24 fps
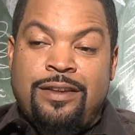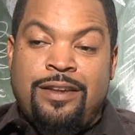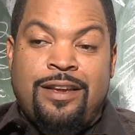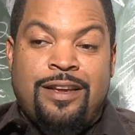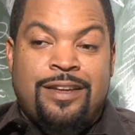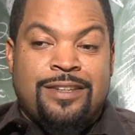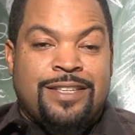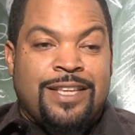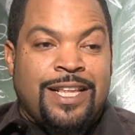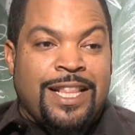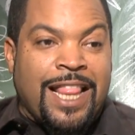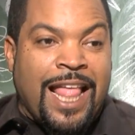
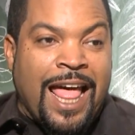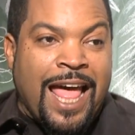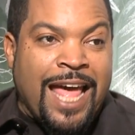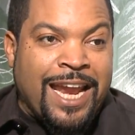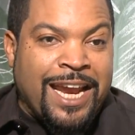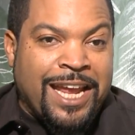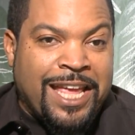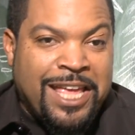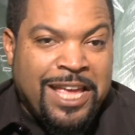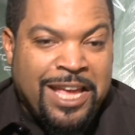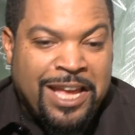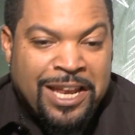there's a lot
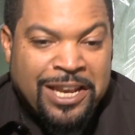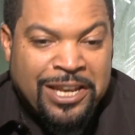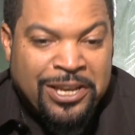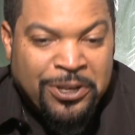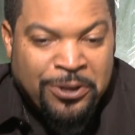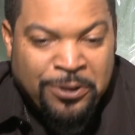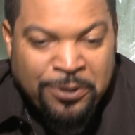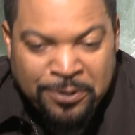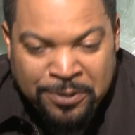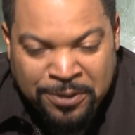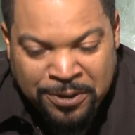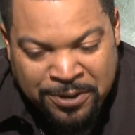I can't
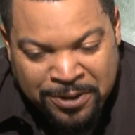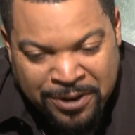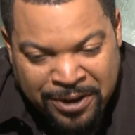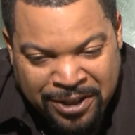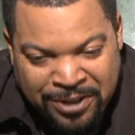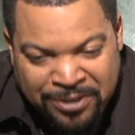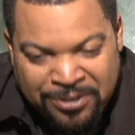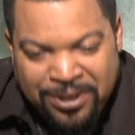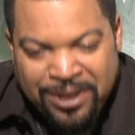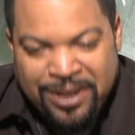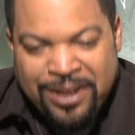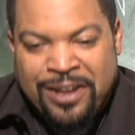do, you
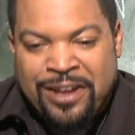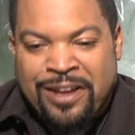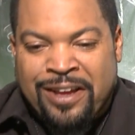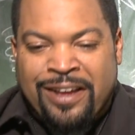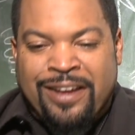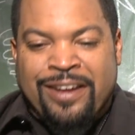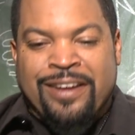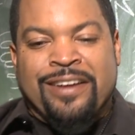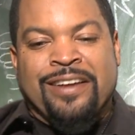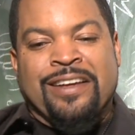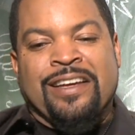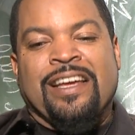
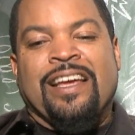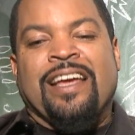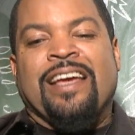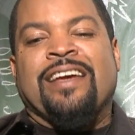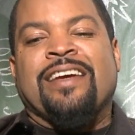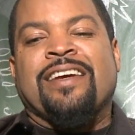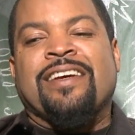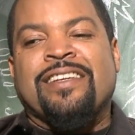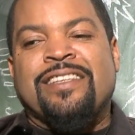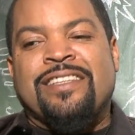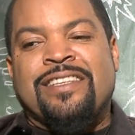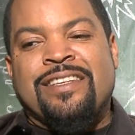know.
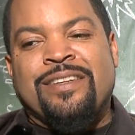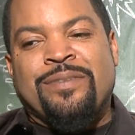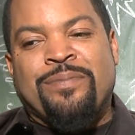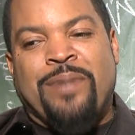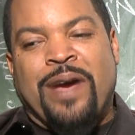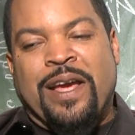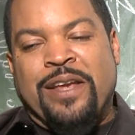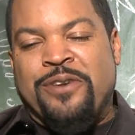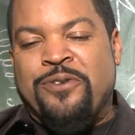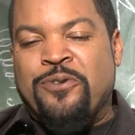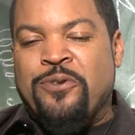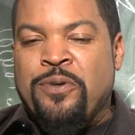
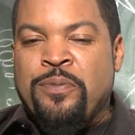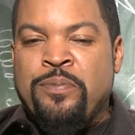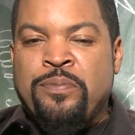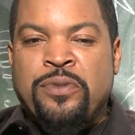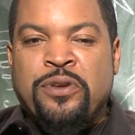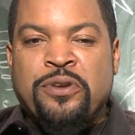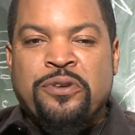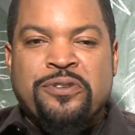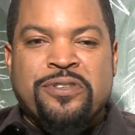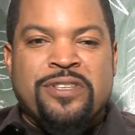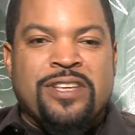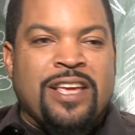By doing
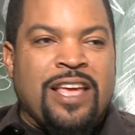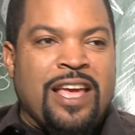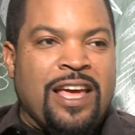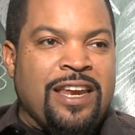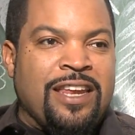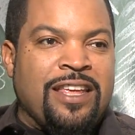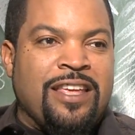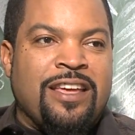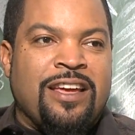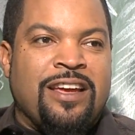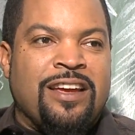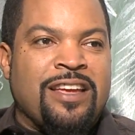music
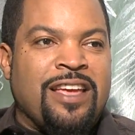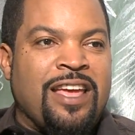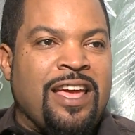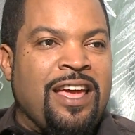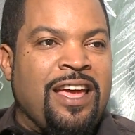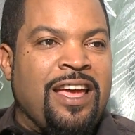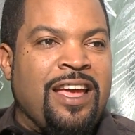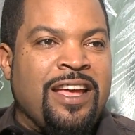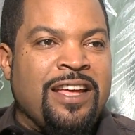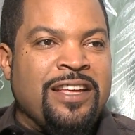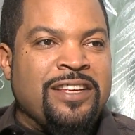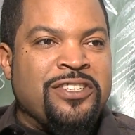at a young
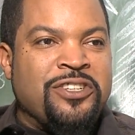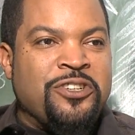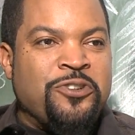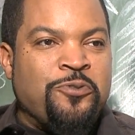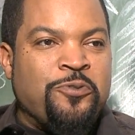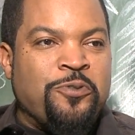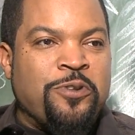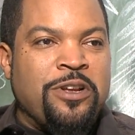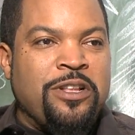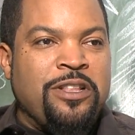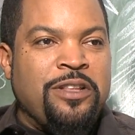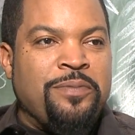age,
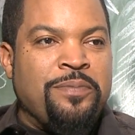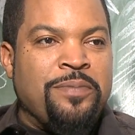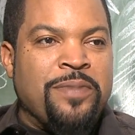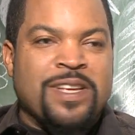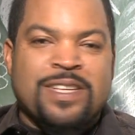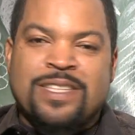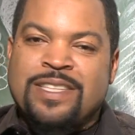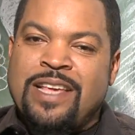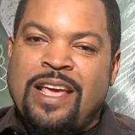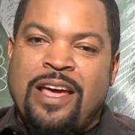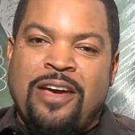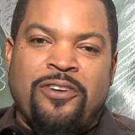you really
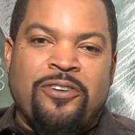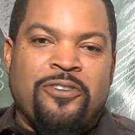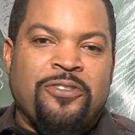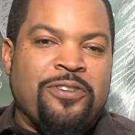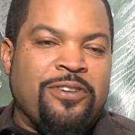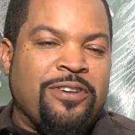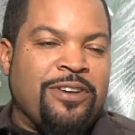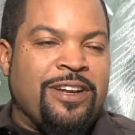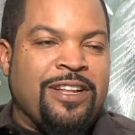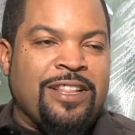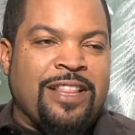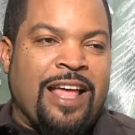miss out
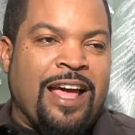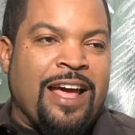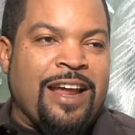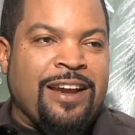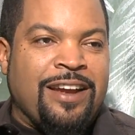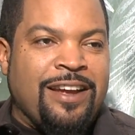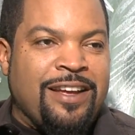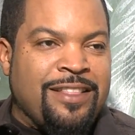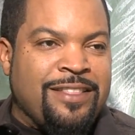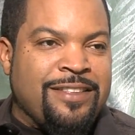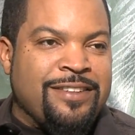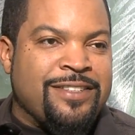on a lot
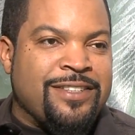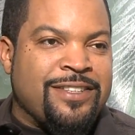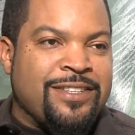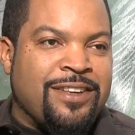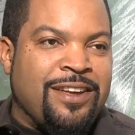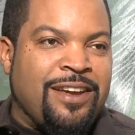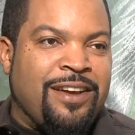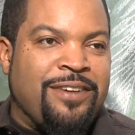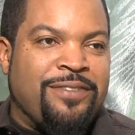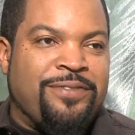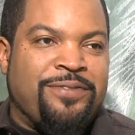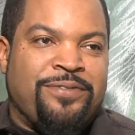of other
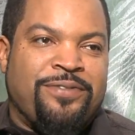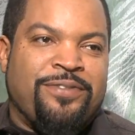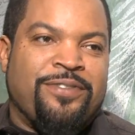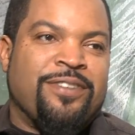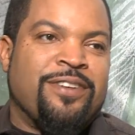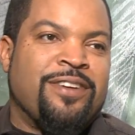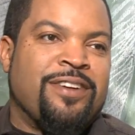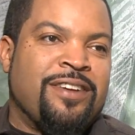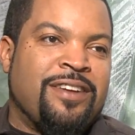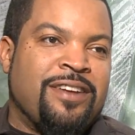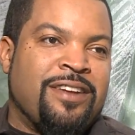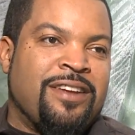stuff.
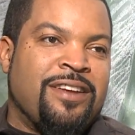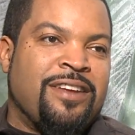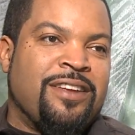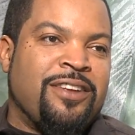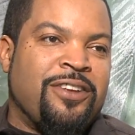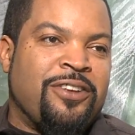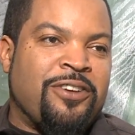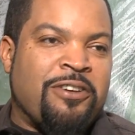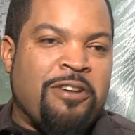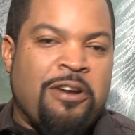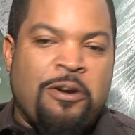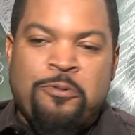
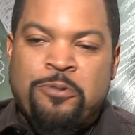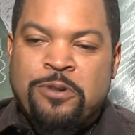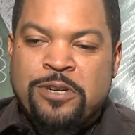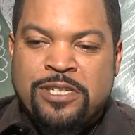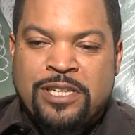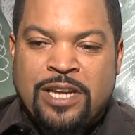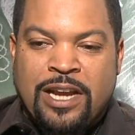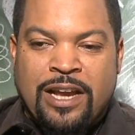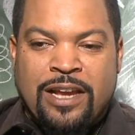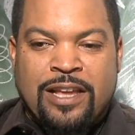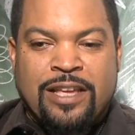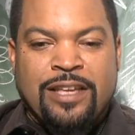You know, I
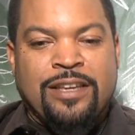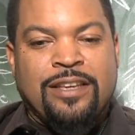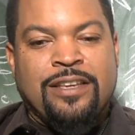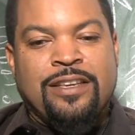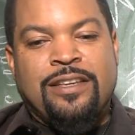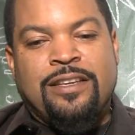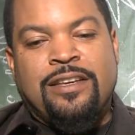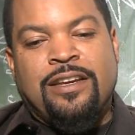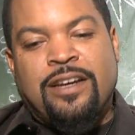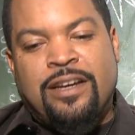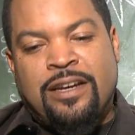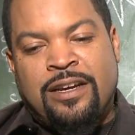wish I could,
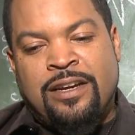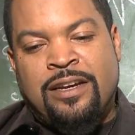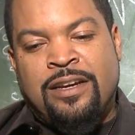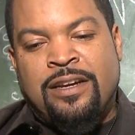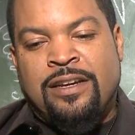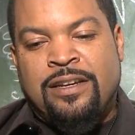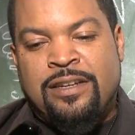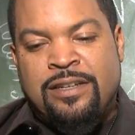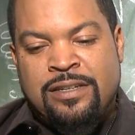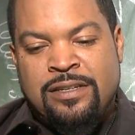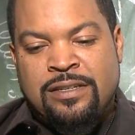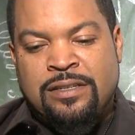
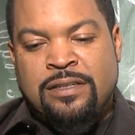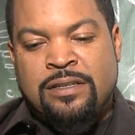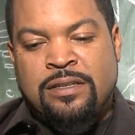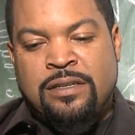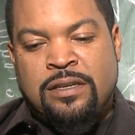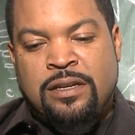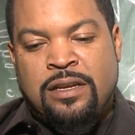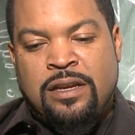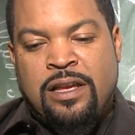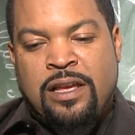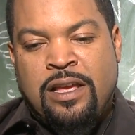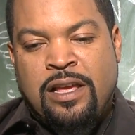I
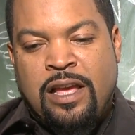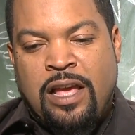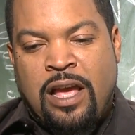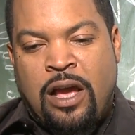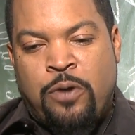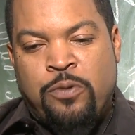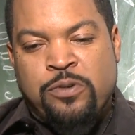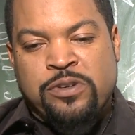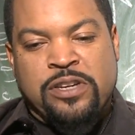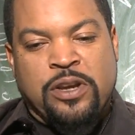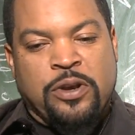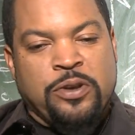
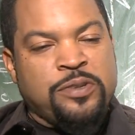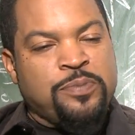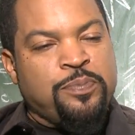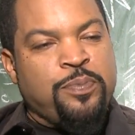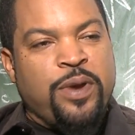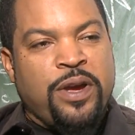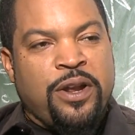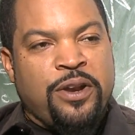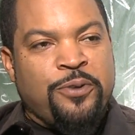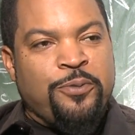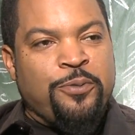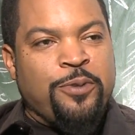wish I was
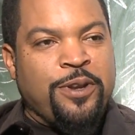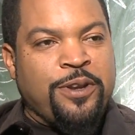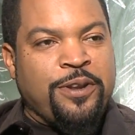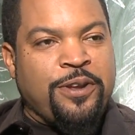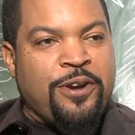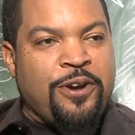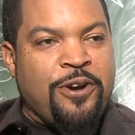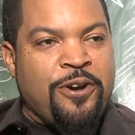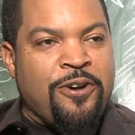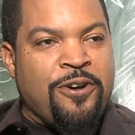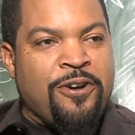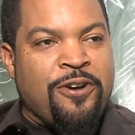better with
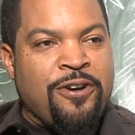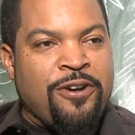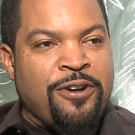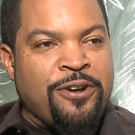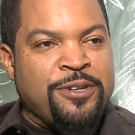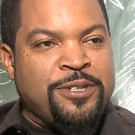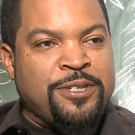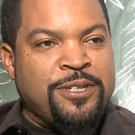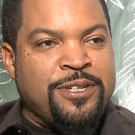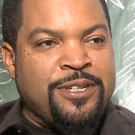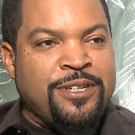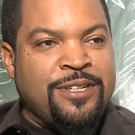
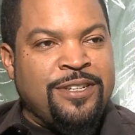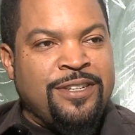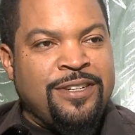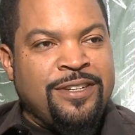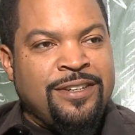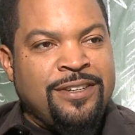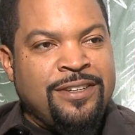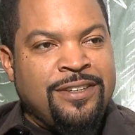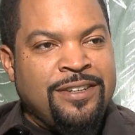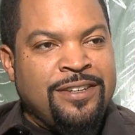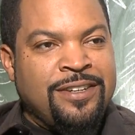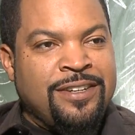cars and
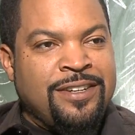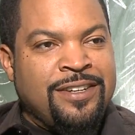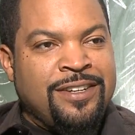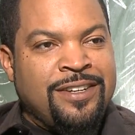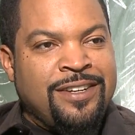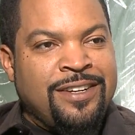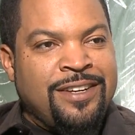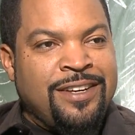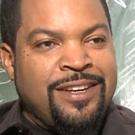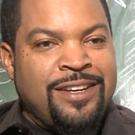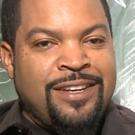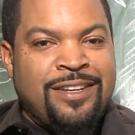
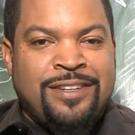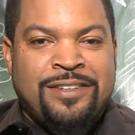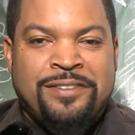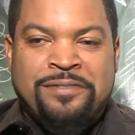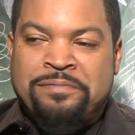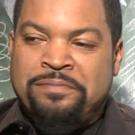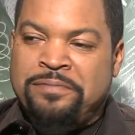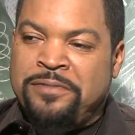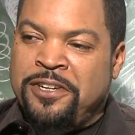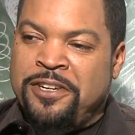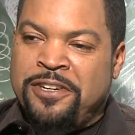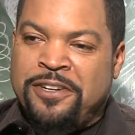
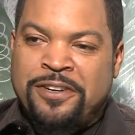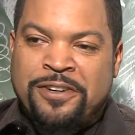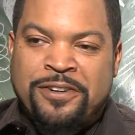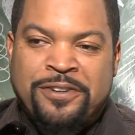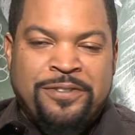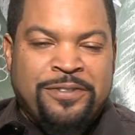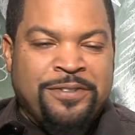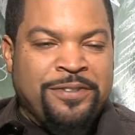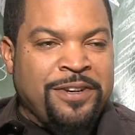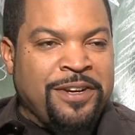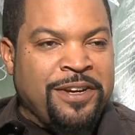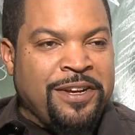you
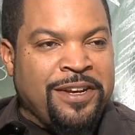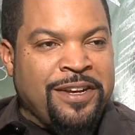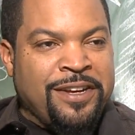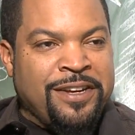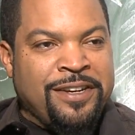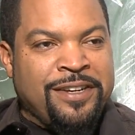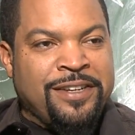know,